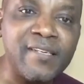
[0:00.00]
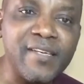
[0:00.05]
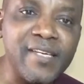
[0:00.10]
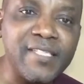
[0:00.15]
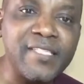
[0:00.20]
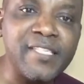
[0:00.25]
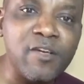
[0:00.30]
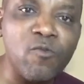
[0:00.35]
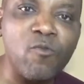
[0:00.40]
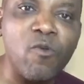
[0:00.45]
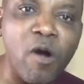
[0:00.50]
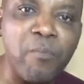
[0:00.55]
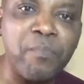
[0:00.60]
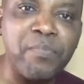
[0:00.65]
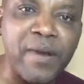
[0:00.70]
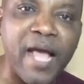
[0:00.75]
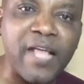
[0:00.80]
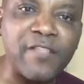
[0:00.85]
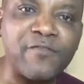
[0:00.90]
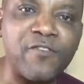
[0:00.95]
is in
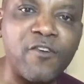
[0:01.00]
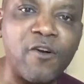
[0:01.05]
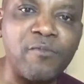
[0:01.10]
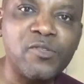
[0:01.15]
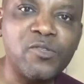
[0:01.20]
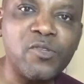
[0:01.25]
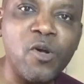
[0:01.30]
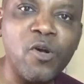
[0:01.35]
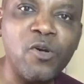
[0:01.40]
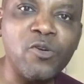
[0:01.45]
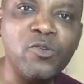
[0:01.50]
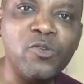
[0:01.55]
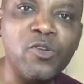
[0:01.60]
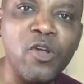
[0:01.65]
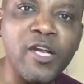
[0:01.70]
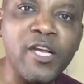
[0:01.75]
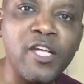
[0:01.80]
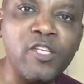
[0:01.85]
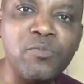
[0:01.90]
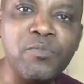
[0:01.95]
one platform, so you
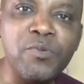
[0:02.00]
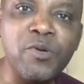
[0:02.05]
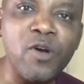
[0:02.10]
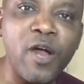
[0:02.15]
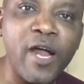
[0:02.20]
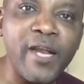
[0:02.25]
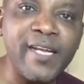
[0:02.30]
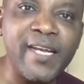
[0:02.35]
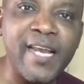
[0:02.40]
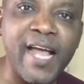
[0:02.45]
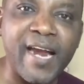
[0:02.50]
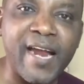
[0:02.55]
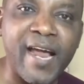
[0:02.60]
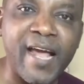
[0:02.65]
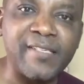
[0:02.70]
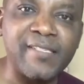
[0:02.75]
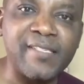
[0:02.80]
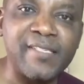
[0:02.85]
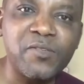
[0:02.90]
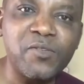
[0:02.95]
don't need to be running
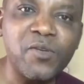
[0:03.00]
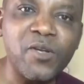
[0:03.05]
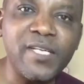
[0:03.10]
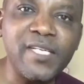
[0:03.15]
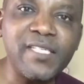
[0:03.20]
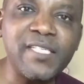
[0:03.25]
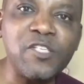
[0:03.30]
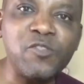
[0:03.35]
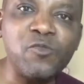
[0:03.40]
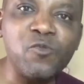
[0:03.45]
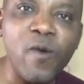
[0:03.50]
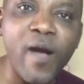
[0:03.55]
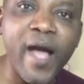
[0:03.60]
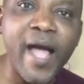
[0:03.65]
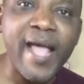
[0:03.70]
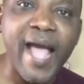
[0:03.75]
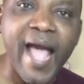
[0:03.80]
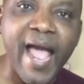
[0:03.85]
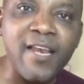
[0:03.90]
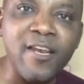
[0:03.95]
around. So this is
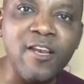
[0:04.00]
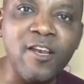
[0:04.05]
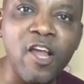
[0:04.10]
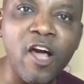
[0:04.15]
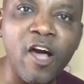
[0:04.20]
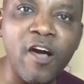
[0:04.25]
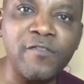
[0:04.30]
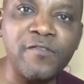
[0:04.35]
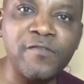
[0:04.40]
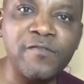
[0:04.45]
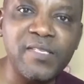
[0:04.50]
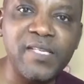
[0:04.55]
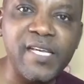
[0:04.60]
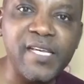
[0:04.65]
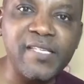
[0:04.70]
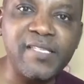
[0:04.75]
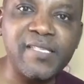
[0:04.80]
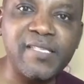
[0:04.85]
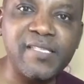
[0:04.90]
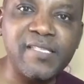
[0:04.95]
why I love
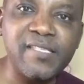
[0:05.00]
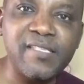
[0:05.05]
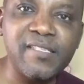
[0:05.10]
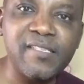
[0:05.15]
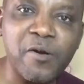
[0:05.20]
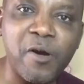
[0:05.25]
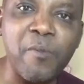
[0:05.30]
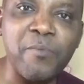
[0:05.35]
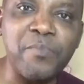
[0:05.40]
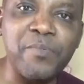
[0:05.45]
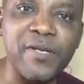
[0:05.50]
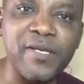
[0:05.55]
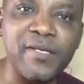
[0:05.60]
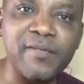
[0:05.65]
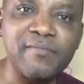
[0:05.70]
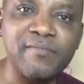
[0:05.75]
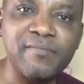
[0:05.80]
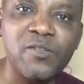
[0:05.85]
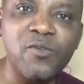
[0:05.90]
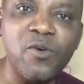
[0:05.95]
this company.